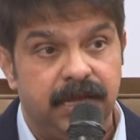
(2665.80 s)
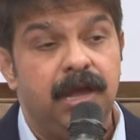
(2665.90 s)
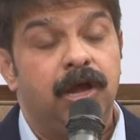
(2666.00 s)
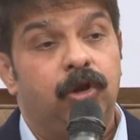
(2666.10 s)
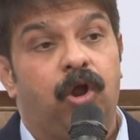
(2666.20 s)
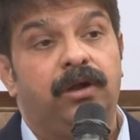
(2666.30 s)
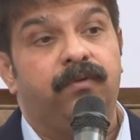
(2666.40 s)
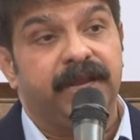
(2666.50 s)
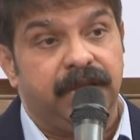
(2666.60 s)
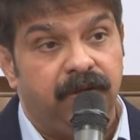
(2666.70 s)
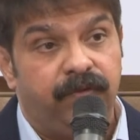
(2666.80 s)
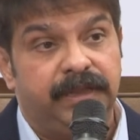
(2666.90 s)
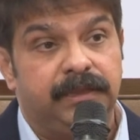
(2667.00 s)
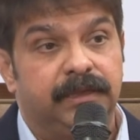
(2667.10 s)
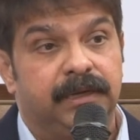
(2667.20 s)
not working
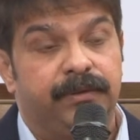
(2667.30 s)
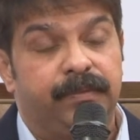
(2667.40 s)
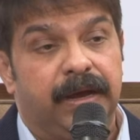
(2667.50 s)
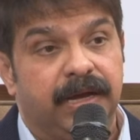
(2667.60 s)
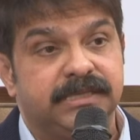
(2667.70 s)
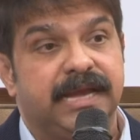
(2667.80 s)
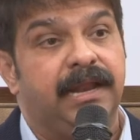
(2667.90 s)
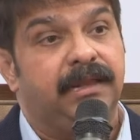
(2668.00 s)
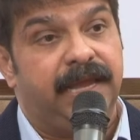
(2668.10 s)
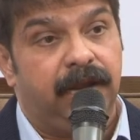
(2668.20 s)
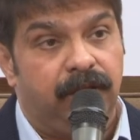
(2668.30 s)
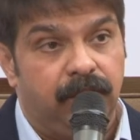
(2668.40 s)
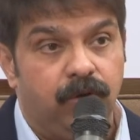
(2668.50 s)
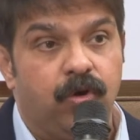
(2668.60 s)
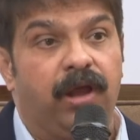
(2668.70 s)
with uh, us and they
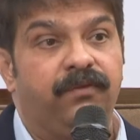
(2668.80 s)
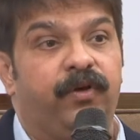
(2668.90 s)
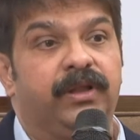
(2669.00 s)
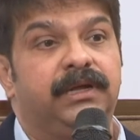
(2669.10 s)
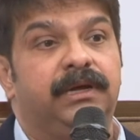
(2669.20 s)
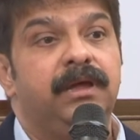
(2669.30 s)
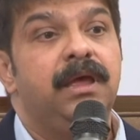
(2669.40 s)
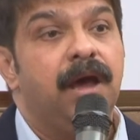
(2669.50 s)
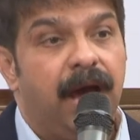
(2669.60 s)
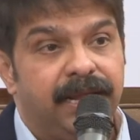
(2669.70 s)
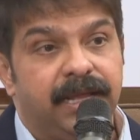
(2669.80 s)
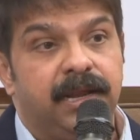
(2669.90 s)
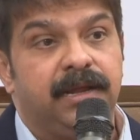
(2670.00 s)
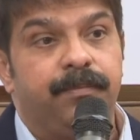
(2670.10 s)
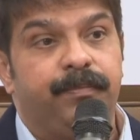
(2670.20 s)
gone for the
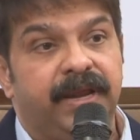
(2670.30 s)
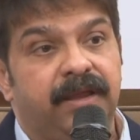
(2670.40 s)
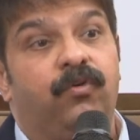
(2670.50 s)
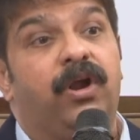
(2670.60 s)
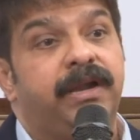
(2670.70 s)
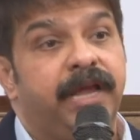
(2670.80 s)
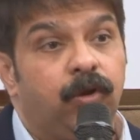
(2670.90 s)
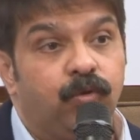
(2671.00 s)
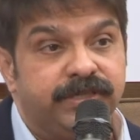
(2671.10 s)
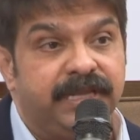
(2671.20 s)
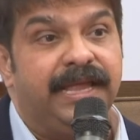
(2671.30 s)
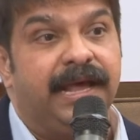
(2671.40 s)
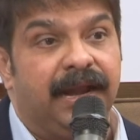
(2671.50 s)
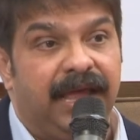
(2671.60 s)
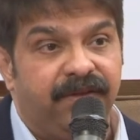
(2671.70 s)
another company, what they lose in their
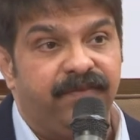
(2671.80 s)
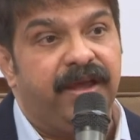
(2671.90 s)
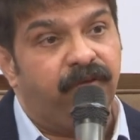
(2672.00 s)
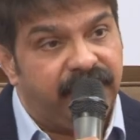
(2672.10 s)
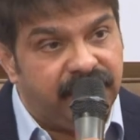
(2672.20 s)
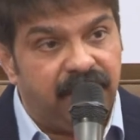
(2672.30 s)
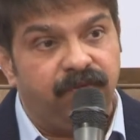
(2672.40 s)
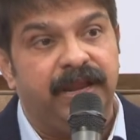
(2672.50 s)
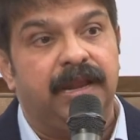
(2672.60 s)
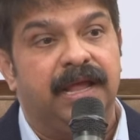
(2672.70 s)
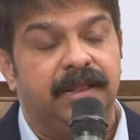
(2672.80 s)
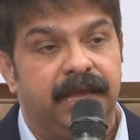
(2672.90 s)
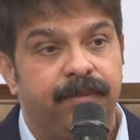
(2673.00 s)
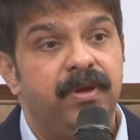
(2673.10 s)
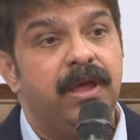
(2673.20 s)
life. Everything we learn
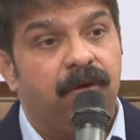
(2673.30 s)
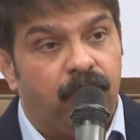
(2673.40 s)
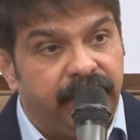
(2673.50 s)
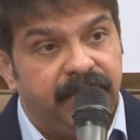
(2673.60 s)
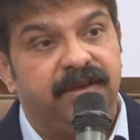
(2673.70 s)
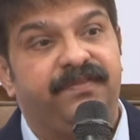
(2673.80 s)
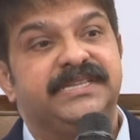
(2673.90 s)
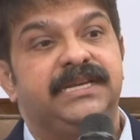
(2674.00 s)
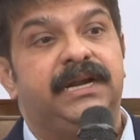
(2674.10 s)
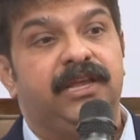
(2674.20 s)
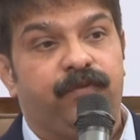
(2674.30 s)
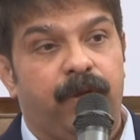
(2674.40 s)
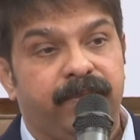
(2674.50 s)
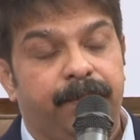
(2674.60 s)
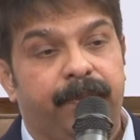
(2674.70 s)
them. What is the facilities
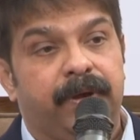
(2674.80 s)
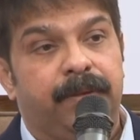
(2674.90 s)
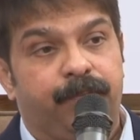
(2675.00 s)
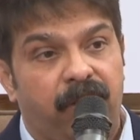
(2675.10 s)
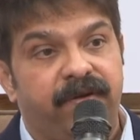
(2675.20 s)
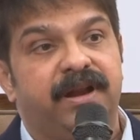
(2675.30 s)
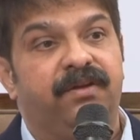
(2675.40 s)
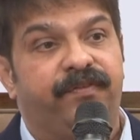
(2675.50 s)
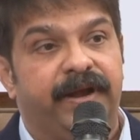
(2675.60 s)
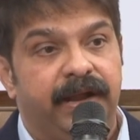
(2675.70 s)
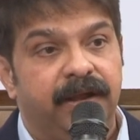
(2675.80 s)
from the Provident Fund?